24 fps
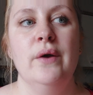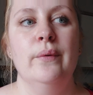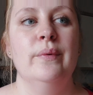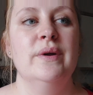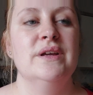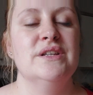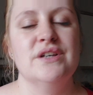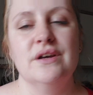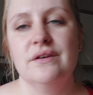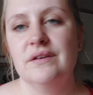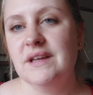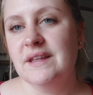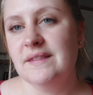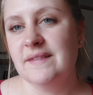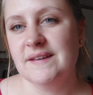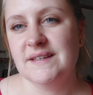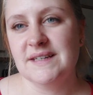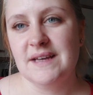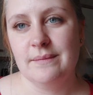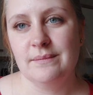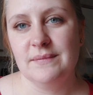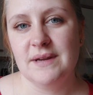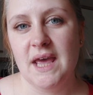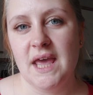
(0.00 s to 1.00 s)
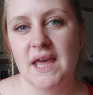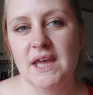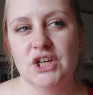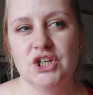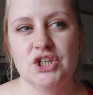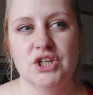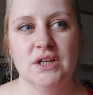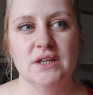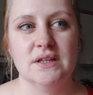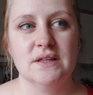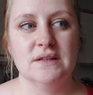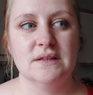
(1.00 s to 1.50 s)
we don't need the
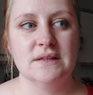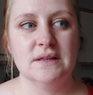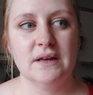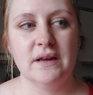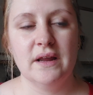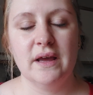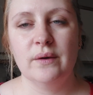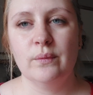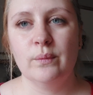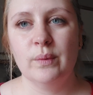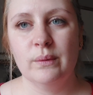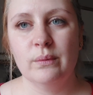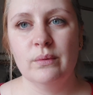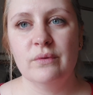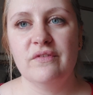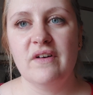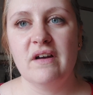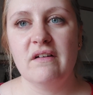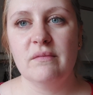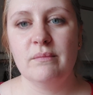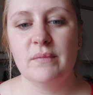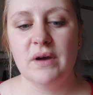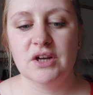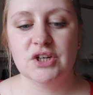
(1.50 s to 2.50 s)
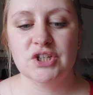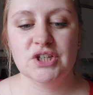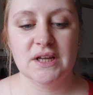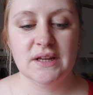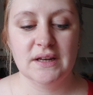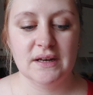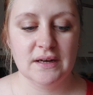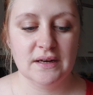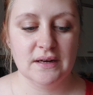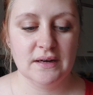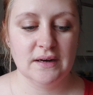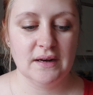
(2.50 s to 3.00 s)
temptations. Like, we were very much
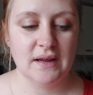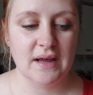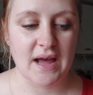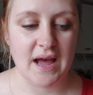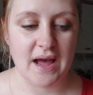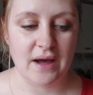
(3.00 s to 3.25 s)
in,